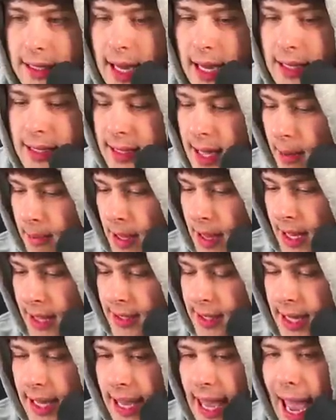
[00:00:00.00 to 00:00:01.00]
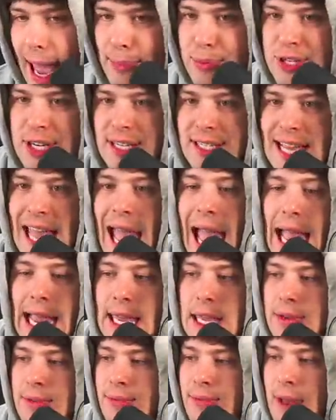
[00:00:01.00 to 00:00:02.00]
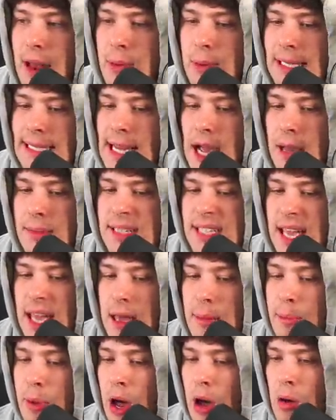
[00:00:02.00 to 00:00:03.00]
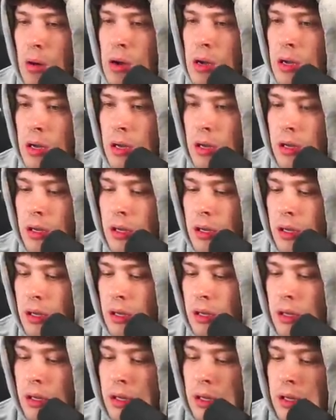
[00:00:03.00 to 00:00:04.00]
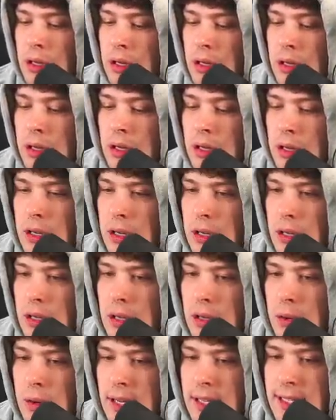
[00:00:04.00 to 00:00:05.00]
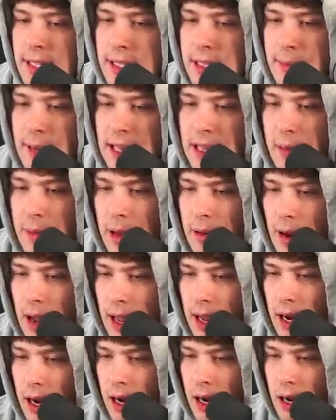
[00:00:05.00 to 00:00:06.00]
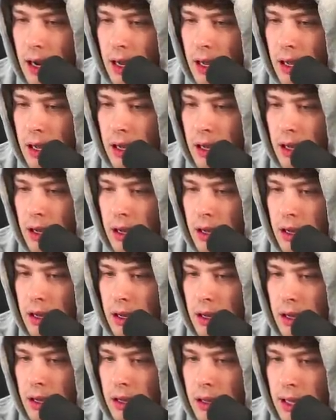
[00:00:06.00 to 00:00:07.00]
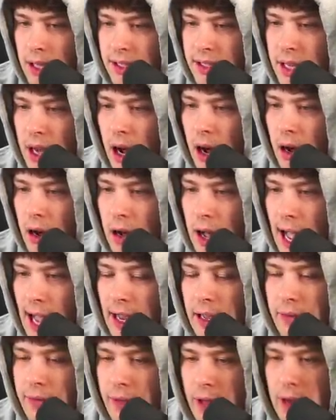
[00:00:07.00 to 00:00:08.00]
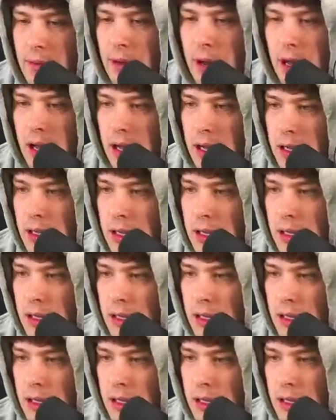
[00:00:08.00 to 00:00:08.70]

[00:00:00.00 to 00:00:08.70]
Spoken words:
this guy sent me this, and the caption is Akin Fenwa times Hippo. What is this about to be right here? Let's go. Akin Fenwa.